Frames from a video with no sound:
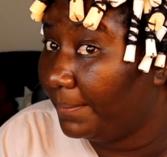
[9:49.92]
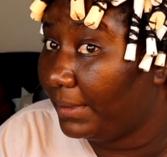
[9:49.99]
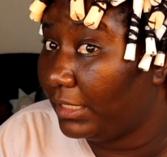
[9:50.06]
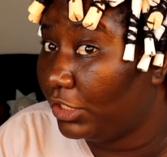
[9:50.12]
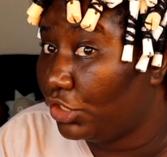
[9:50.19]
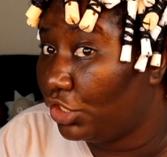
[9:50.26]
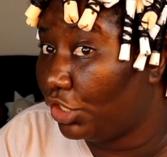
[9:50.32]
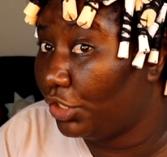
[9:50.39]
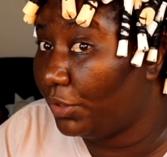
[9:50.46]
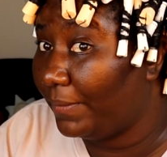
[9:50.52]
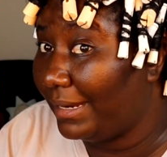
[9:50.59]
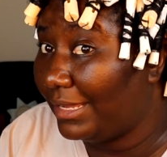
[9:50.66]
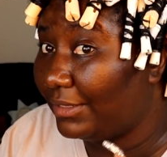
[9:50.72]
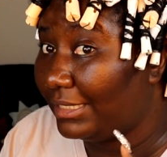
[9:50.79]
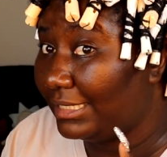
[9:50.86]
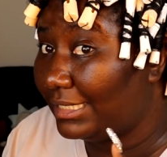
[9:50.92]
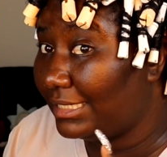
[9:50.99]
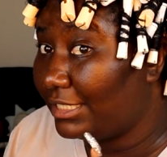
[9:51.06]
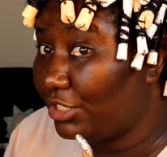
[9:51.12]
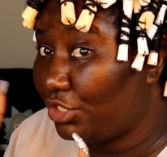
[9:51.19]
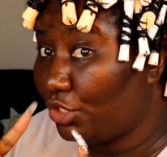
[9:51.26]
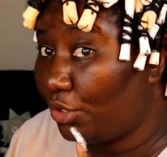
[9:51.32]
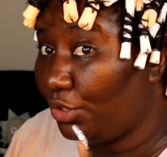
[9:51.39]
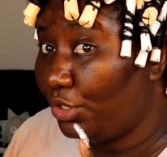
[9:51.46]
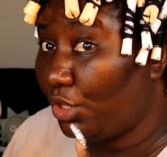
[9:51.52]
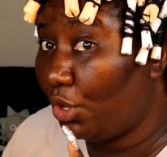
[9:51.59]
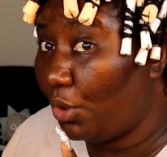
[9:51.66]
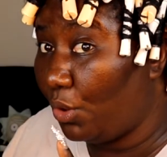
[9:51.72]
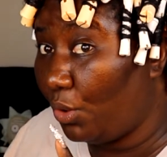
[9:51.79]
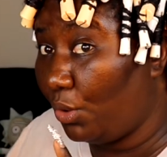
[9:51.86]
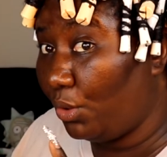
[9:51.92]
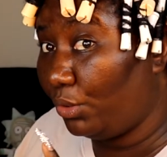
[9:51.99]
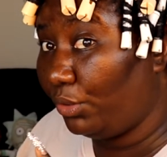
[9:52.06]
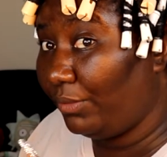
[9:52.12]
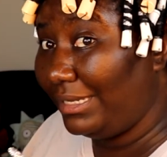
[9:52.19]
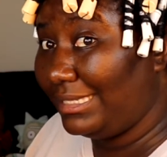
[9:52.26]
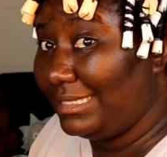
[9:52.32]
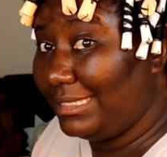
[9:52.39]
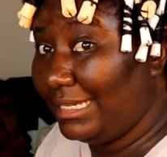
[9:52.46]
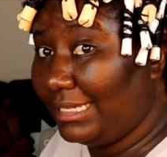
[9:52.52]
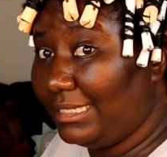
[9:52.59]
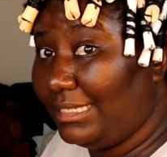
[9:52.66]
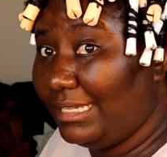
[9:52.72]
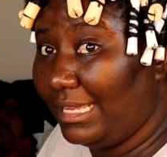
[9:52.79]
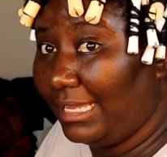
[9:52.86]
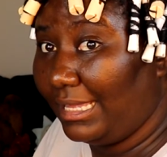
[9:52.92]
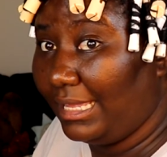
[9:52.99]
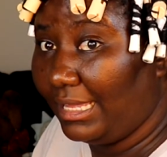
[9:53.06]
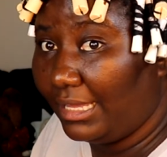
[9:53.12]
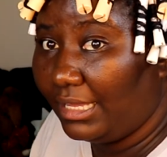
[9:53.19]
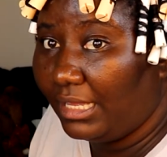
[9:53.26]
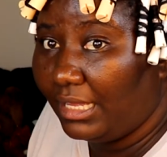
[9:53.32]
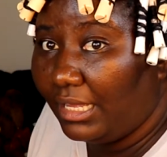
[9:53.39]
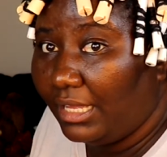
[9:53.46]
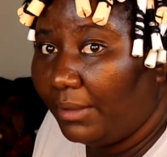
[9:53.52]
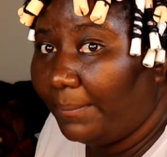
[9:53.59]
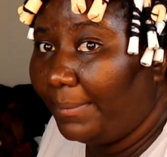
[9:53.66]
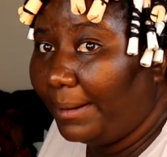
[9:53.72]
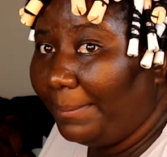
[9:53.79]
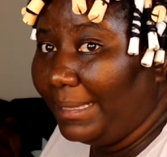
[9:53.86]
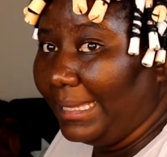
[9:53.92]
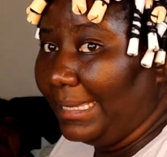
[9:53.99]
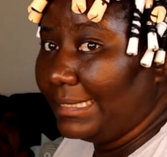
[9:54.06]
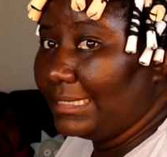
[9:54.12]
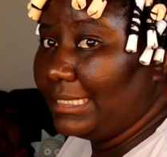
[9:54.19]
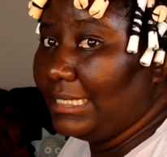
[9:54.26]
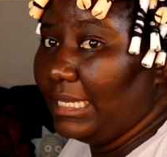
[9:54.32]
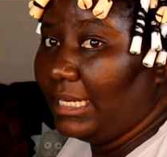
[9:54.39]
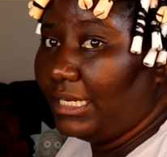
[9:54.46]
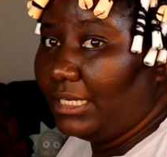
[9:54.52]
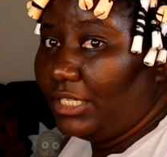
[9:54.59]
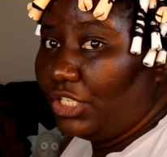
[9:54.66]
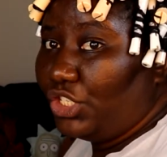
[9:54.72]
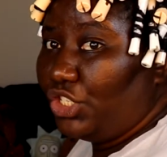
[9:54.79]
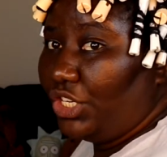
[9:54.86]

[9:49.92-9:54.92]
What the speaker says: I'm gonna turn around and show you the whole 360. I probably can't see it in this